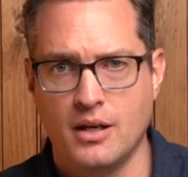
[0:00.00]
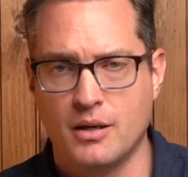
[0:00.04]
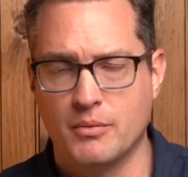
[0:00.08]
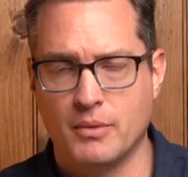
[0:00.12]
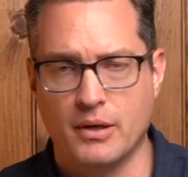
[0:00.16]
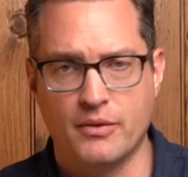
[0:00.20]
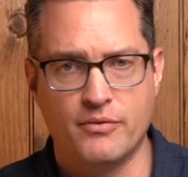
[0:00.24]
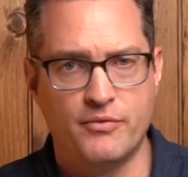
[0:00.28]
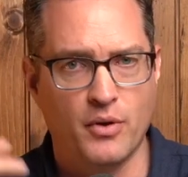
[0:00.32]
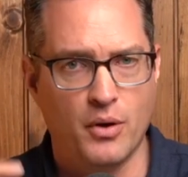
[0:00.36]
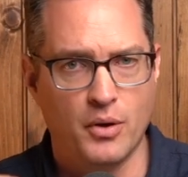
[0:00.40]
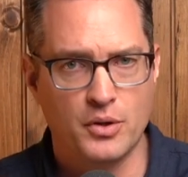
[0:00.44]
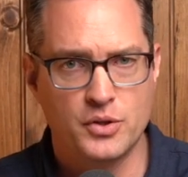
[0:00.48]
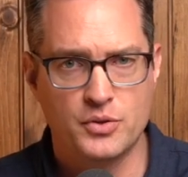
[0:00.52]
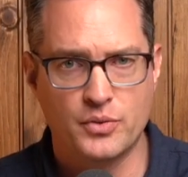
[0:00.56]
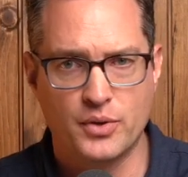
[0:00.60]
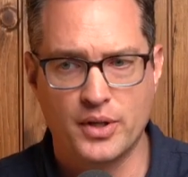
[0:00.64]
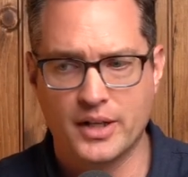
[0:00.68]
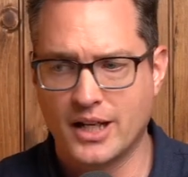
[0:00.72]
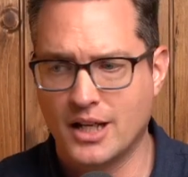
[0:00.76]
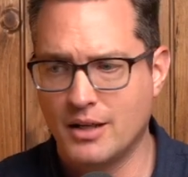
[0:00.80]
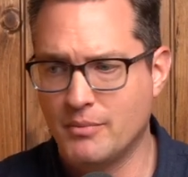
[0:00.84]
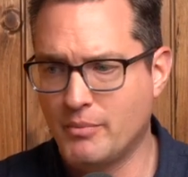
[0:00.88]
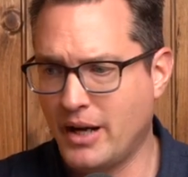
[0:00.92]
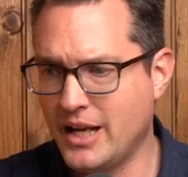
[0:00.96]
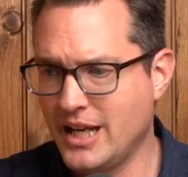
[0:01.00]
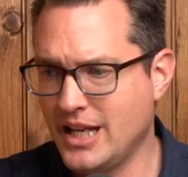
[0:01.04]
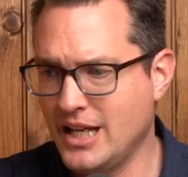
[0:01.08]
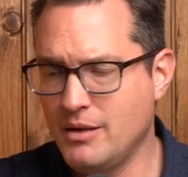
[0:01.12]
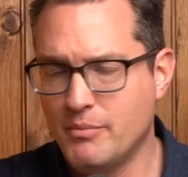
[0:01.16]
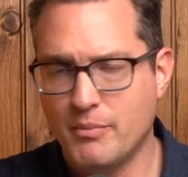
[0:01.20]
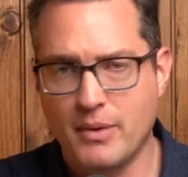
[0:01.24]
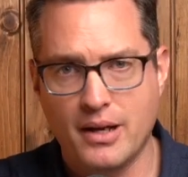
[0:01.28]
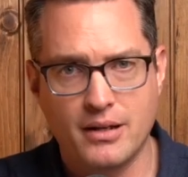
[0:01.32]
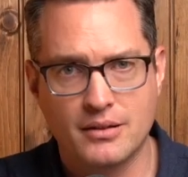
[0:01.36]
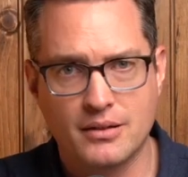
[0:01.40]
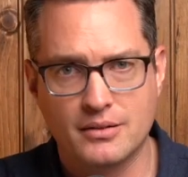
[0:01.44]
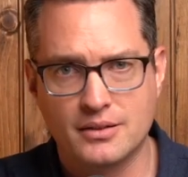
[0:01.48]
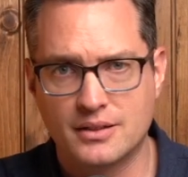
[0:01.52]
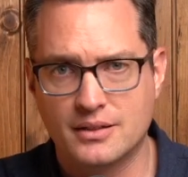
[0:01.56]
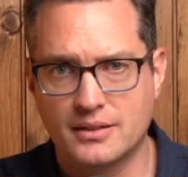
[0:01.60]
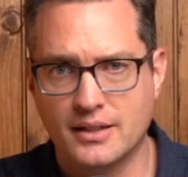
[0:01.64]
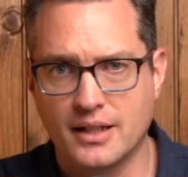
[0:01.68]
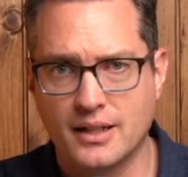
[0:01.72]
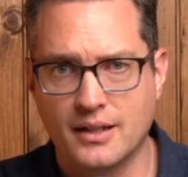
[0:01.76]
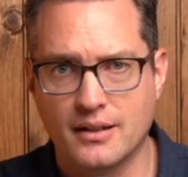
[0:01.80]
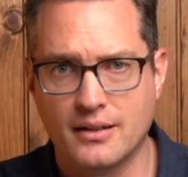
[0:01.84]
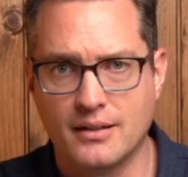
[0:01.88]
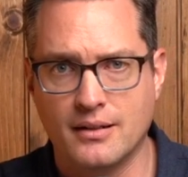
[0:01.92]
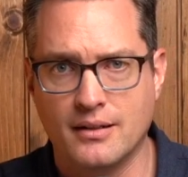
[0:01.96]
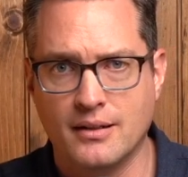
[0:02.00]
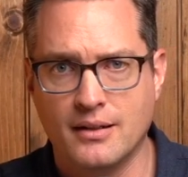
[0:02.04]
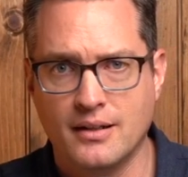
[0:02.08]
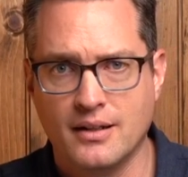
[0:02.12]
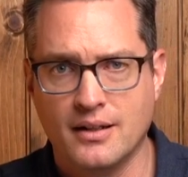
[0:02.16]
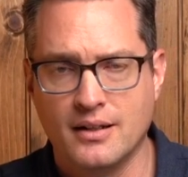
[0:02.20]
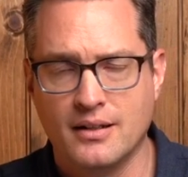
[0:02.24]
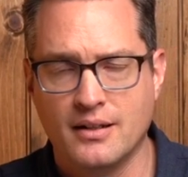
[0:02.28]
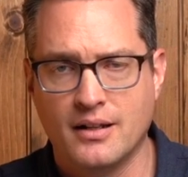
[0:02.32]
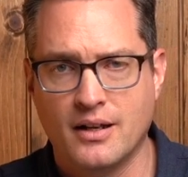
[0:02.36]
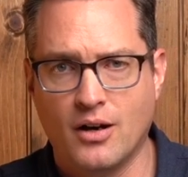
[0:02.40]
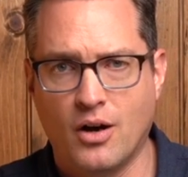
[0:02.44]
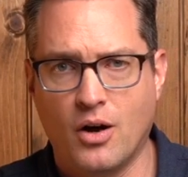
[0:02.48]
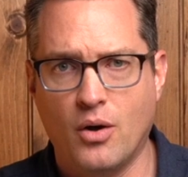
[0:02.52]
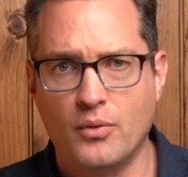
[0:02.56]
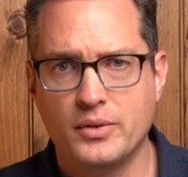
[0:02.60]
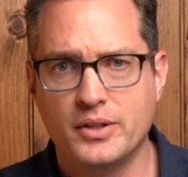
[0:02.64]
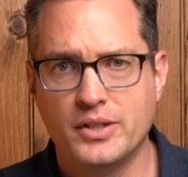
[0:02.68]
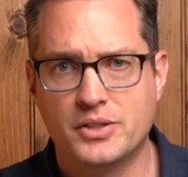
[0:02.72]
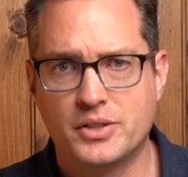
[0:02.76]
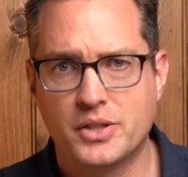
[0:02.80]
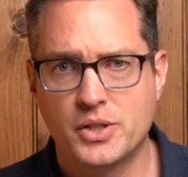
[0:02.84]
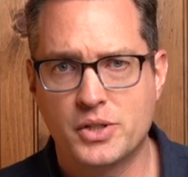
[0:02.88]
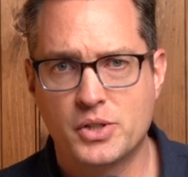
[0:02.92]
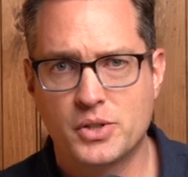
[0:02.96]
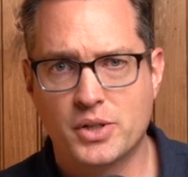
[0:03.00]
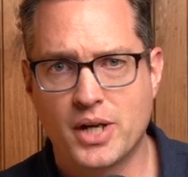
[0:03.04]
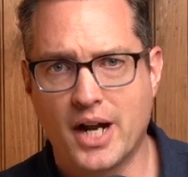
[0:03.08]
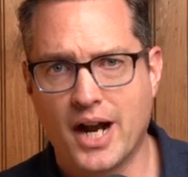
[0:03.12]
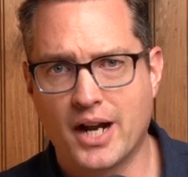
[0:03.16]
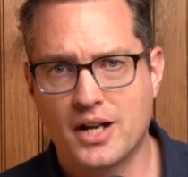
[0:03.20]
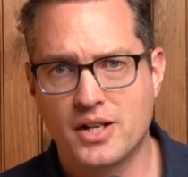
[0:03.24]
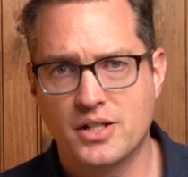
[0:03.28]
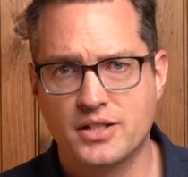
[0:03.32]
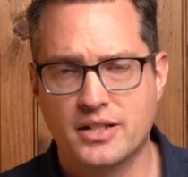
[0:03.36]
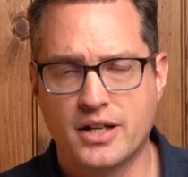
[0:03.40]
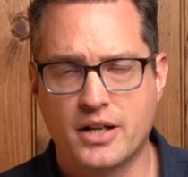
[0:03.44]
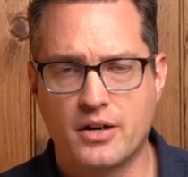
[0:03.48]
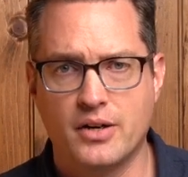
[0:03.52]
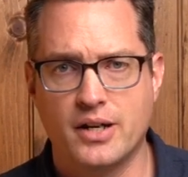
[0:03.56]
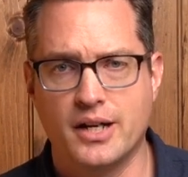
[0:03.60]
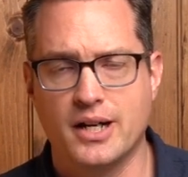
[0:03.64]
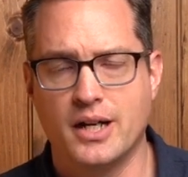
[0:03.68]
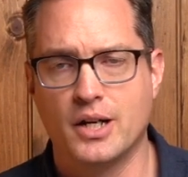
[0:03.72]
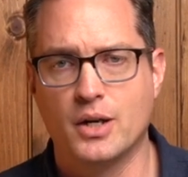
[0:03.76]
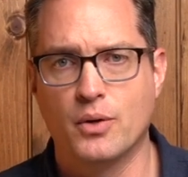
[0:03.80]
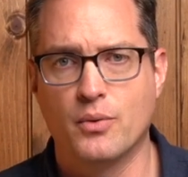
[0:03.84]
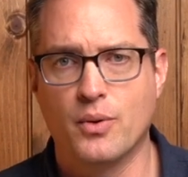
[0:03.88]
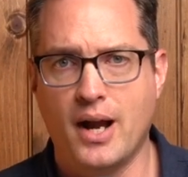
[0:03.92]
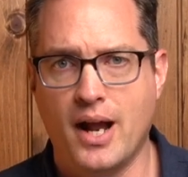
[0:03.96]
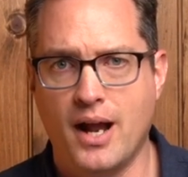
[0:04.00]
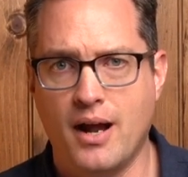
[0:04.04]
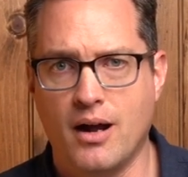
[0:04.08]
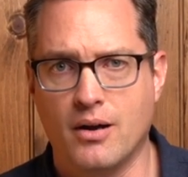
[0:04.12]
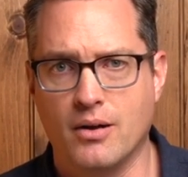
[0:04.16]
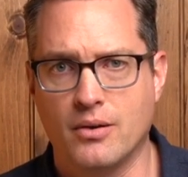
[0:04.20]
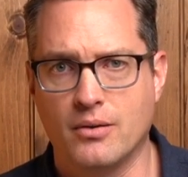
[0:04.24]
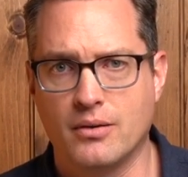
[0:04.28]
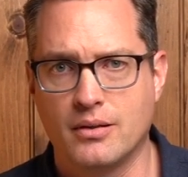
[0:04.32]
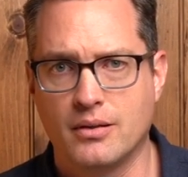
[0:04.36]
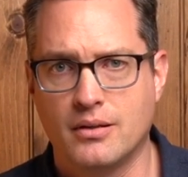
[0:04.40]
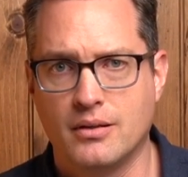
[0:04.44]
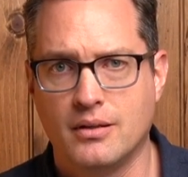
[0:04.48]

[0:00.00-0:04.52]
my phone's ringing, my email's dinging, all these distractions that are in and around